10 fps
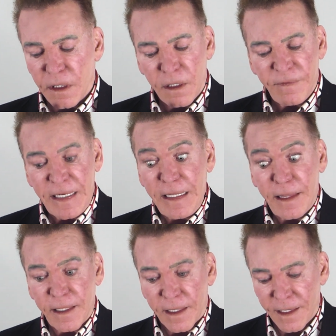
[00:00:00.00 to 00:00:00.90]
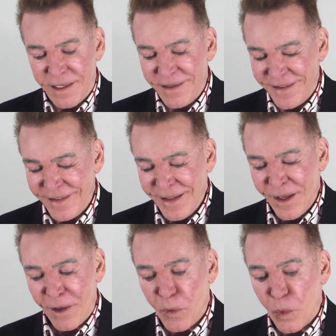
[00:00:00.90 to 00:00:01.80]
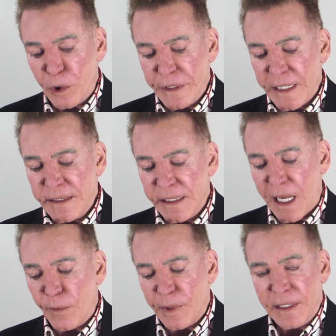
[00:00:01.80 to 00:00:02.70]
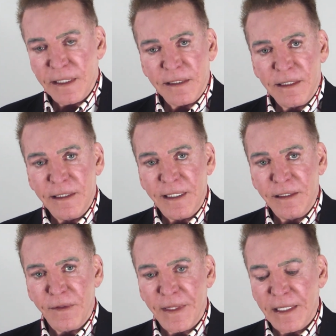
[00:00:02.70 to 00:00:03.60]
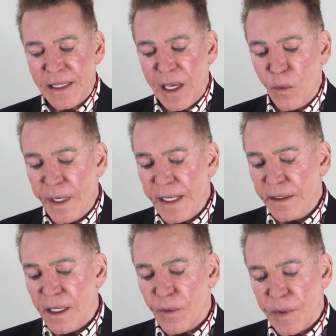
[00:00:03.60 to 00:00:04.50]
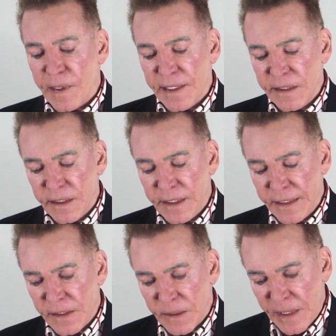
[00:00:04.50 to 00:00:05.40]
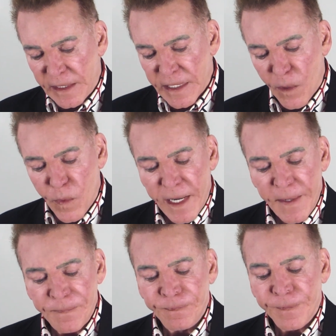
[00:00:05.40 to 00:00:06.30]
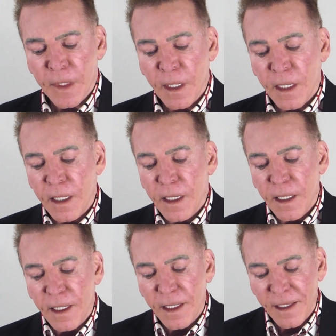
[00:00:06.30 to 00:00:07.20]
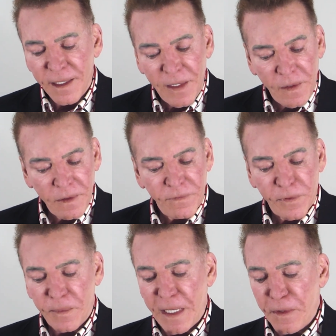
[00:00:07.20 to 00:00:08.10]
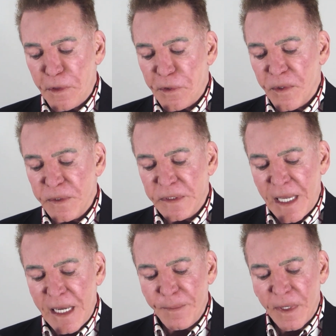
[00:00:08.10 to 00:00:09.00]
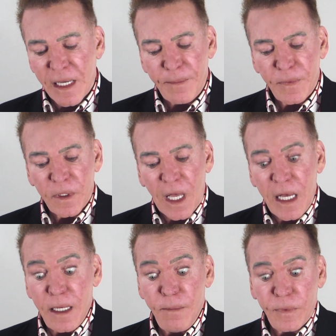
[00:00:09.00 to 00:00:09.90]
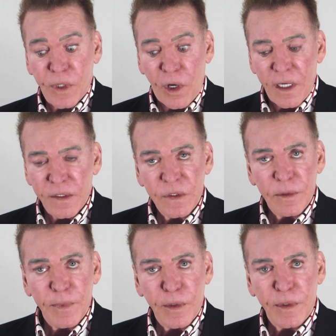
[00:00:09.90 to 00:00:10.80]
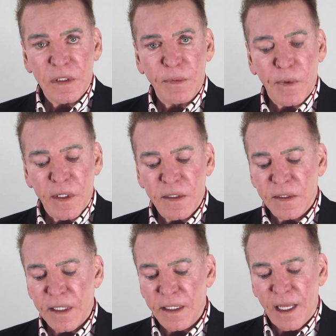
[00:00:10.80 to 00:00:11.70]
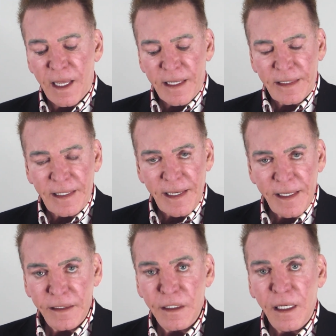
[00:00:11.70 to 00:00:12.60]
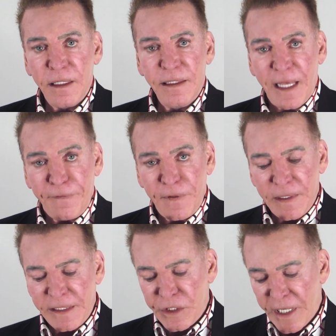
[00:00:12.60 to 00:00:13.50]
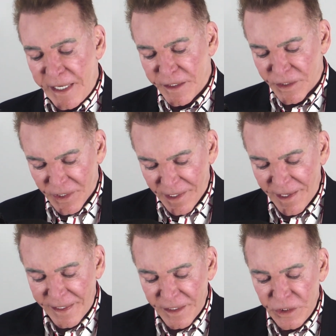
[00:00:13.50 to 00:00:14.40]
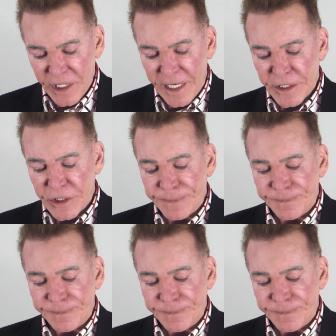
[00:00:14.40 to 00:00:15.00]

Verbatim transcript: of anything. Of the world I see, I release the need to think that way. I release the need to speak that way. And for about the third time, I'm, I'm cause to my own experience, and I can definitely change. I can change.